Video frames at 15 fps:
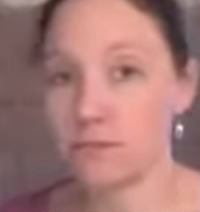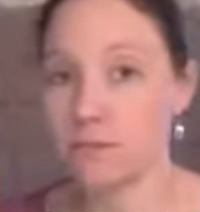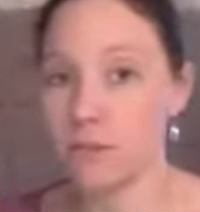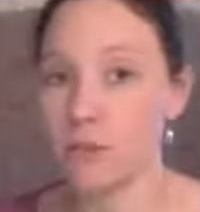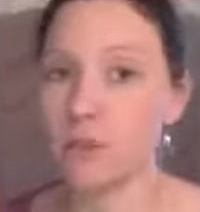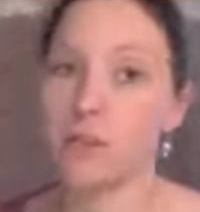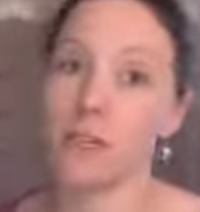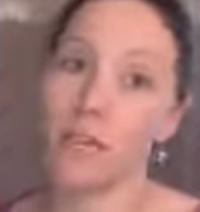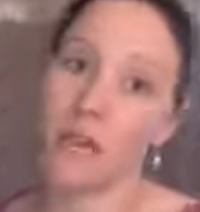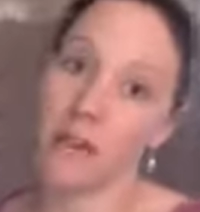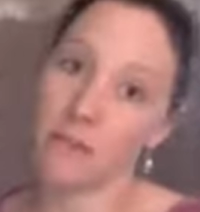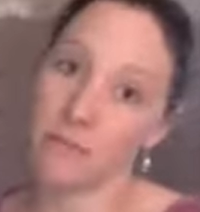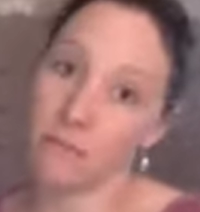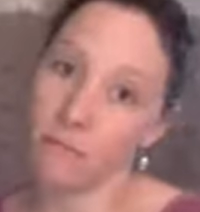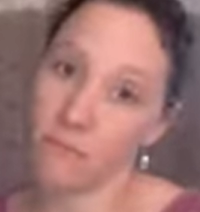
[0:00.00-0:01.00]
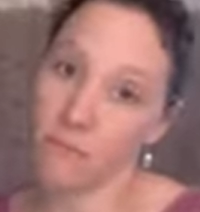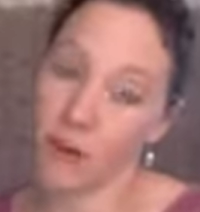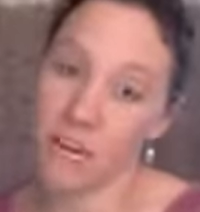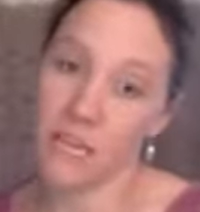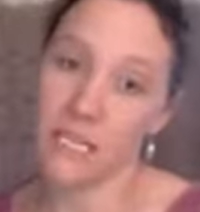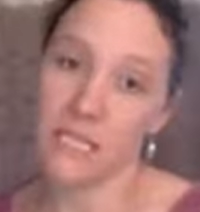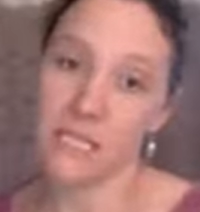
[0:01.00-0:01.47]
you could get
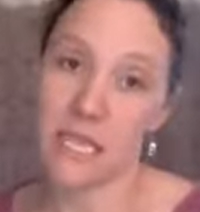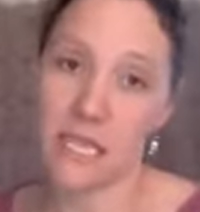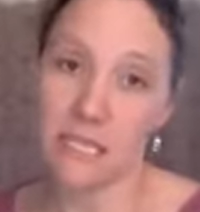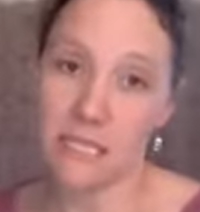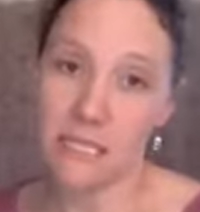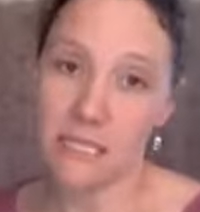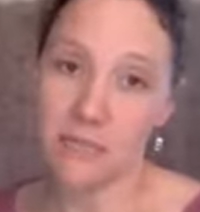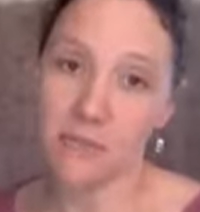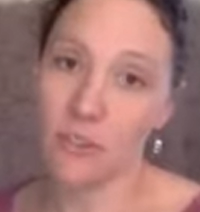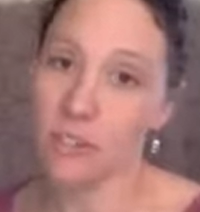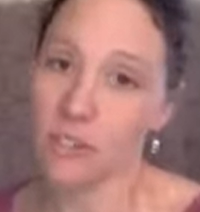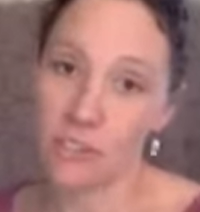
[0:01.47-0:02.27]
frankincense,